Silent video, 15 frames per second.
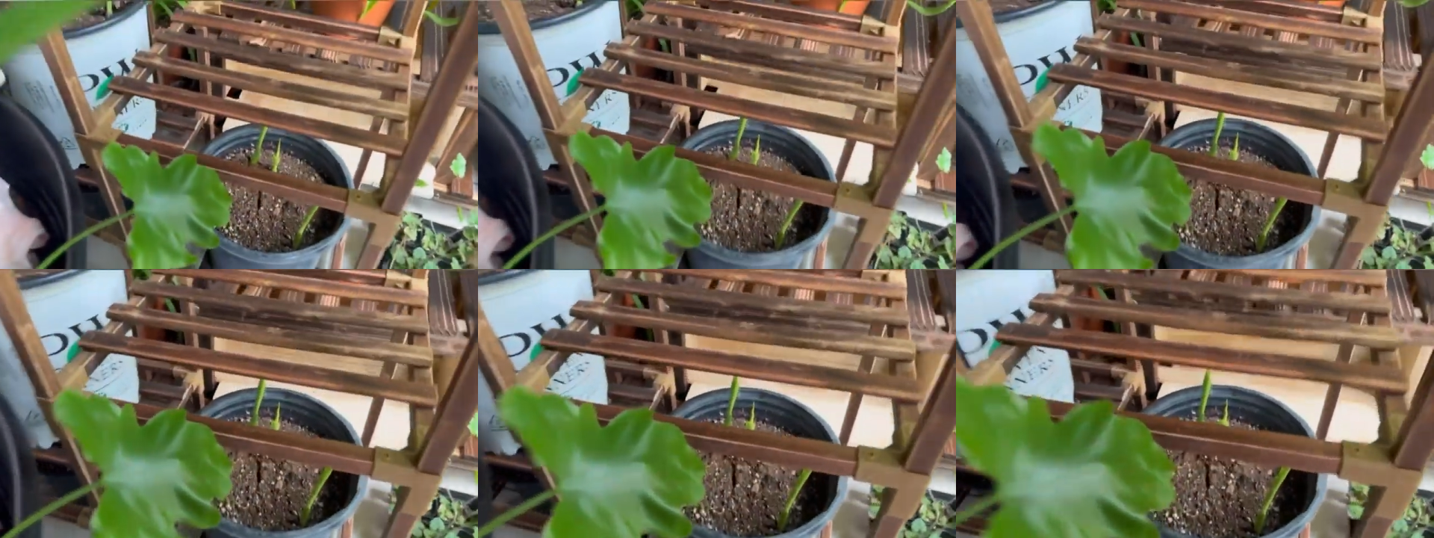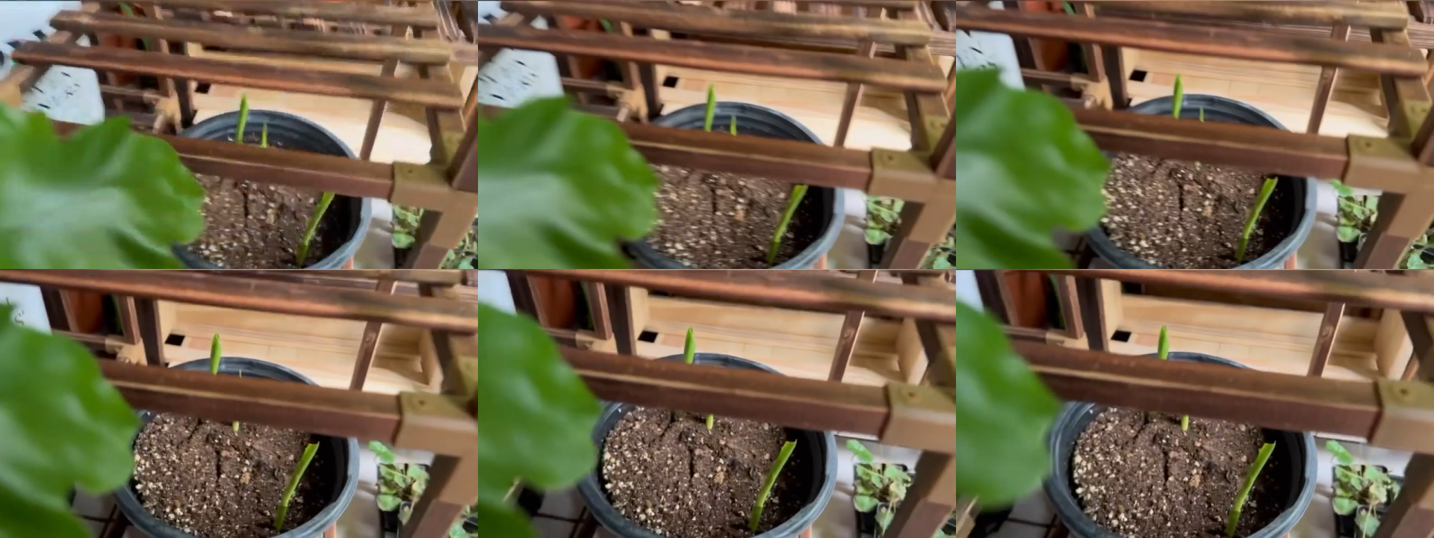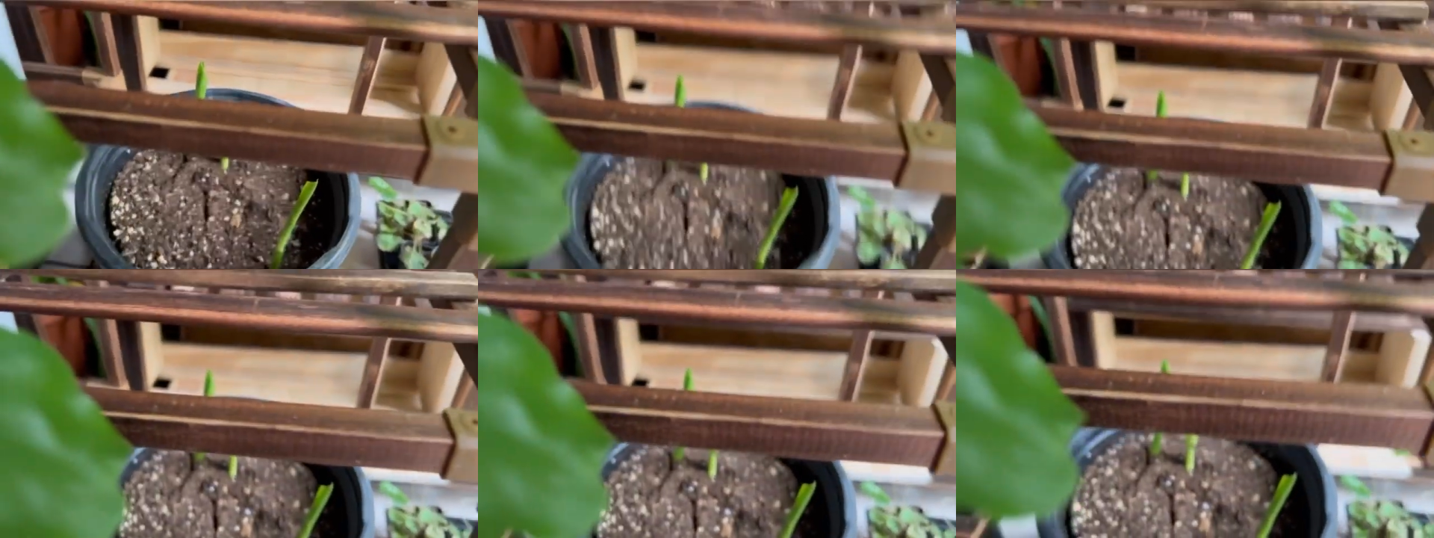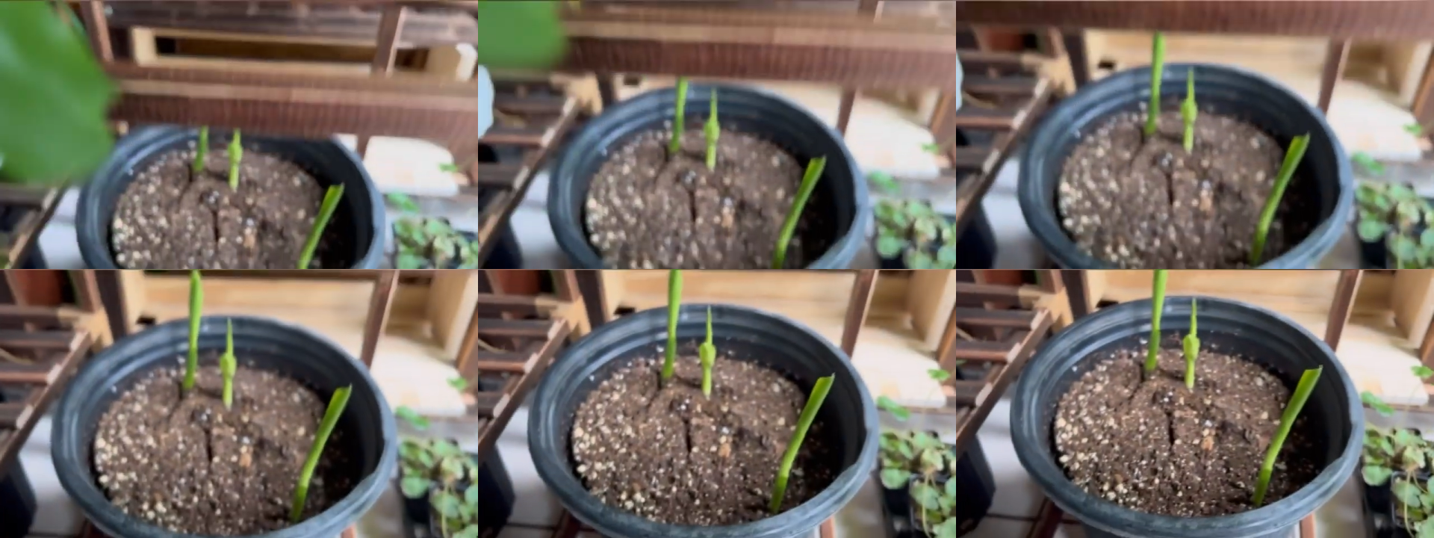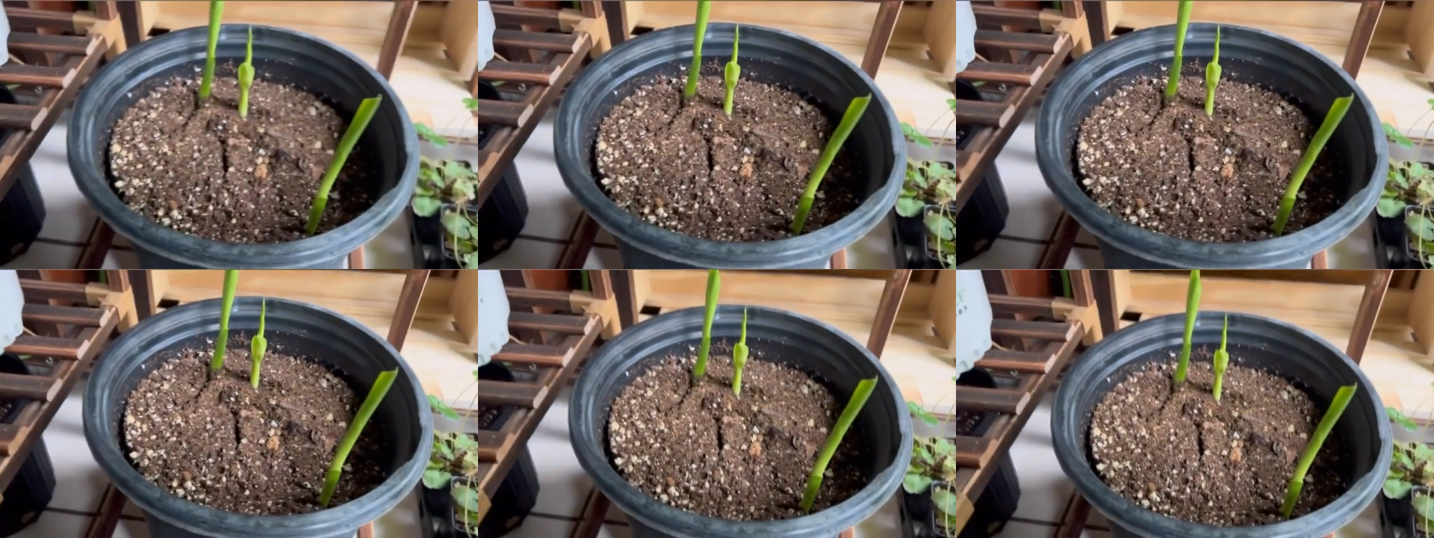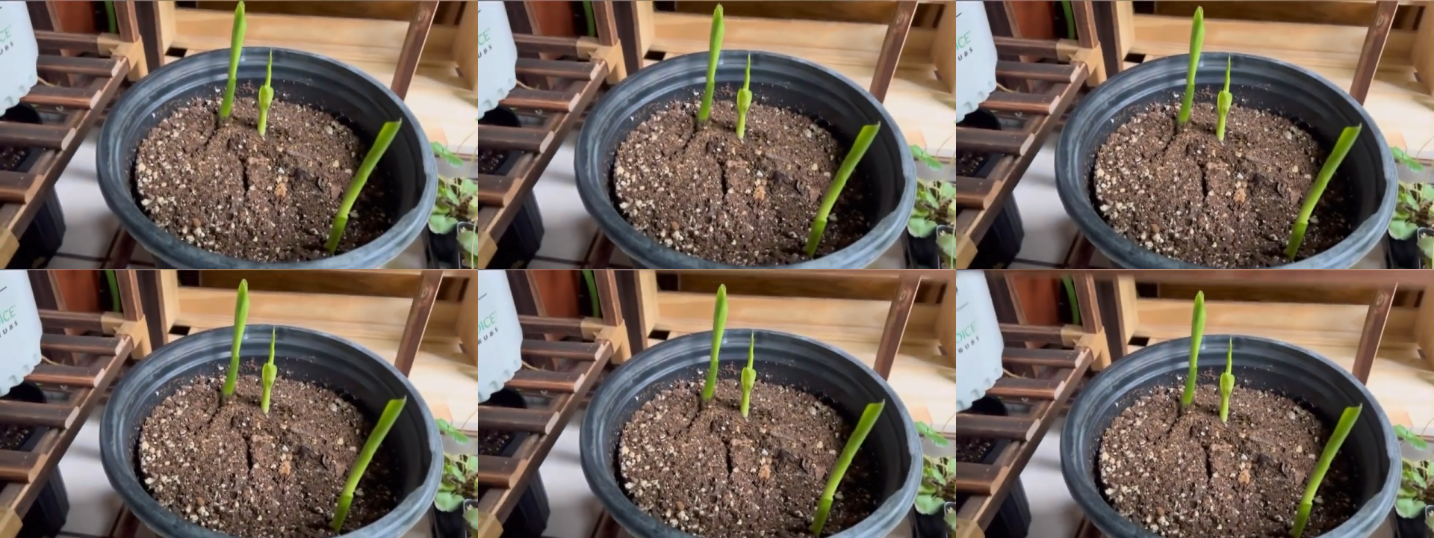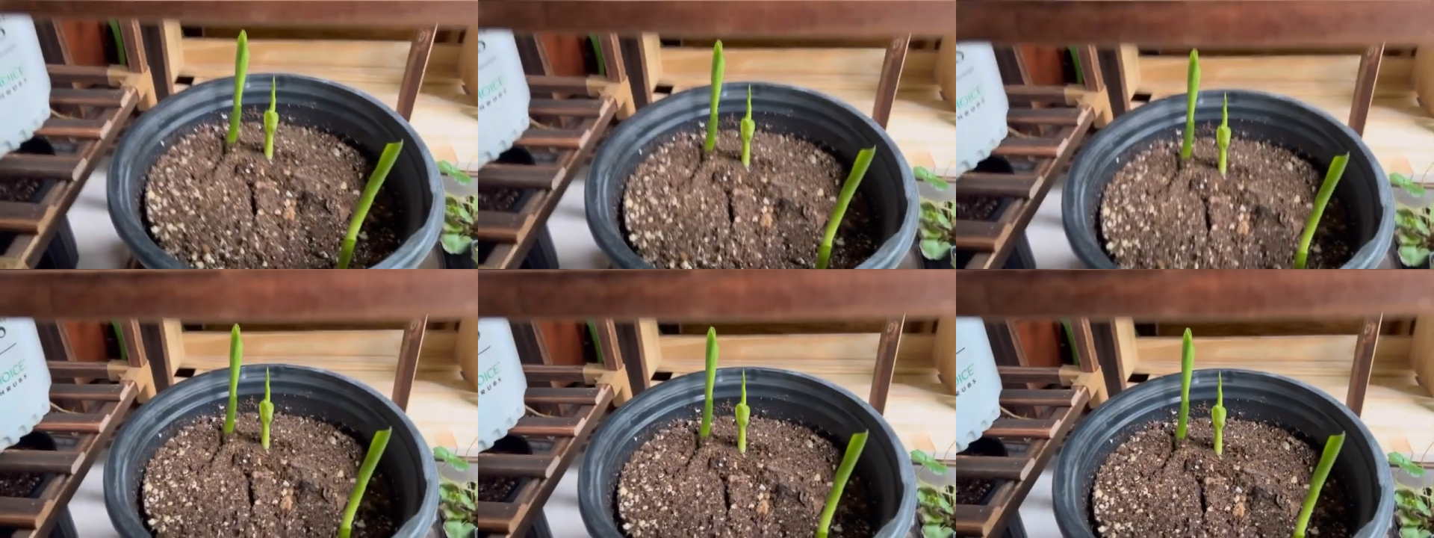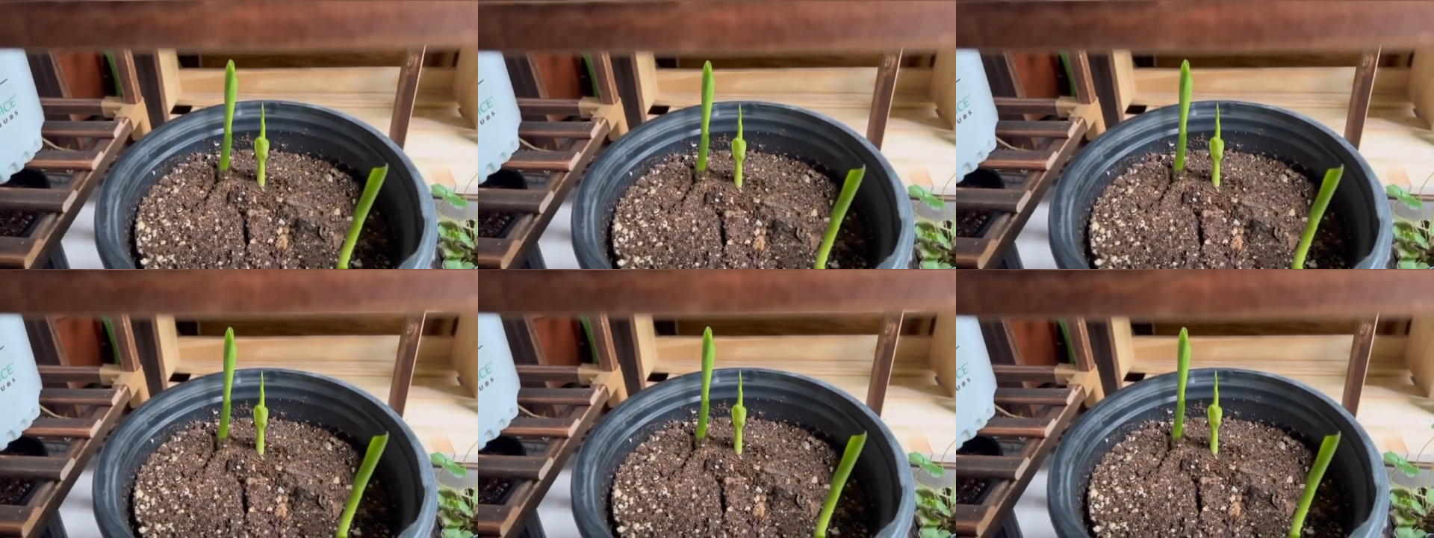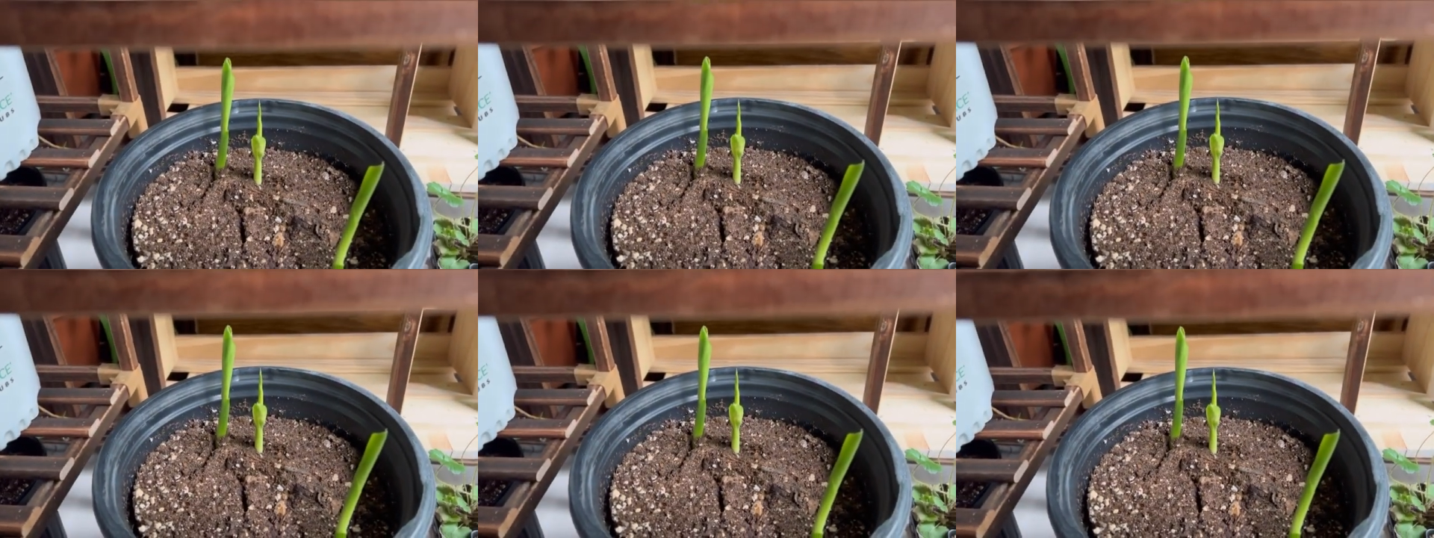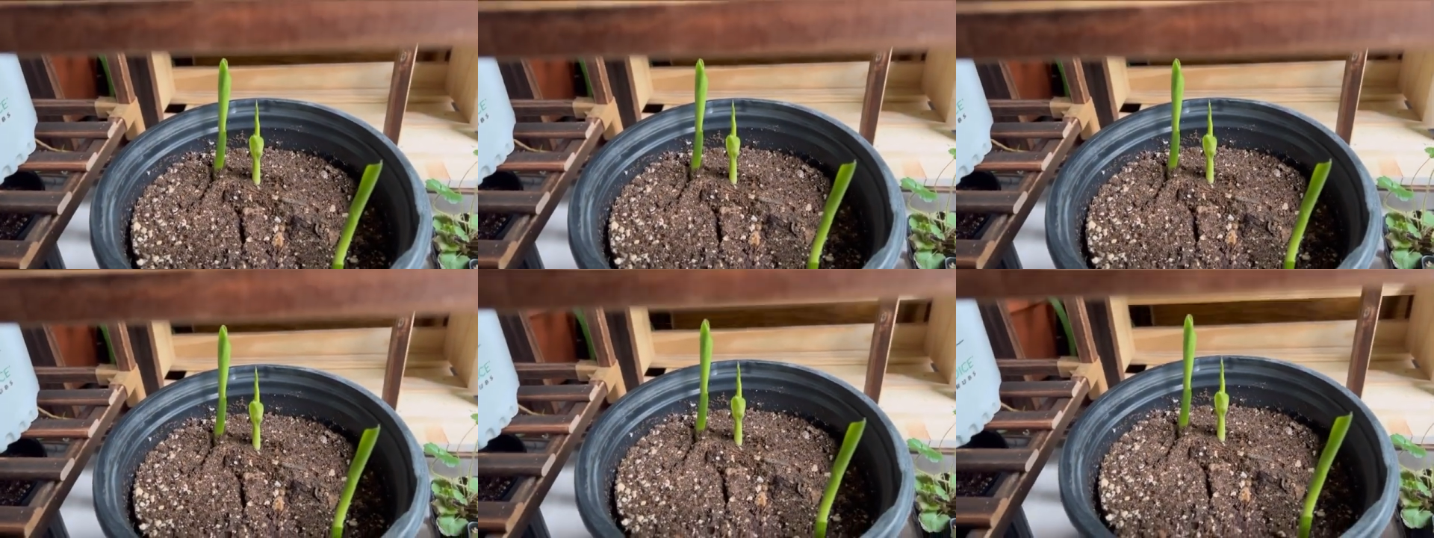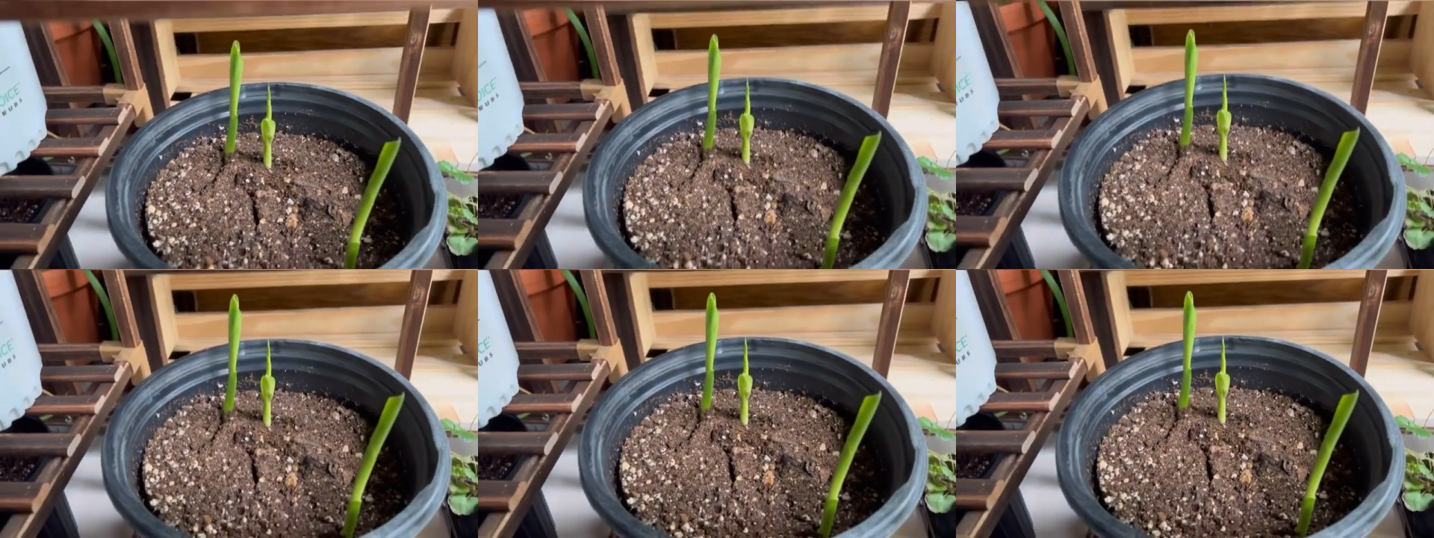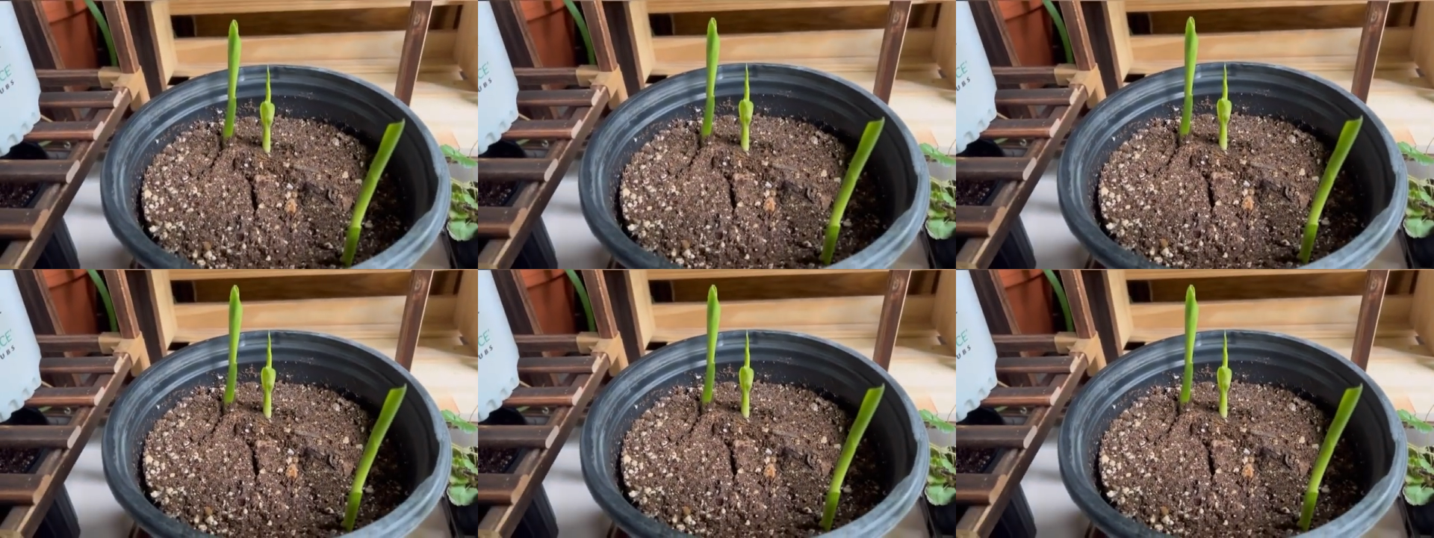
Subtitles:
(no speaker visible)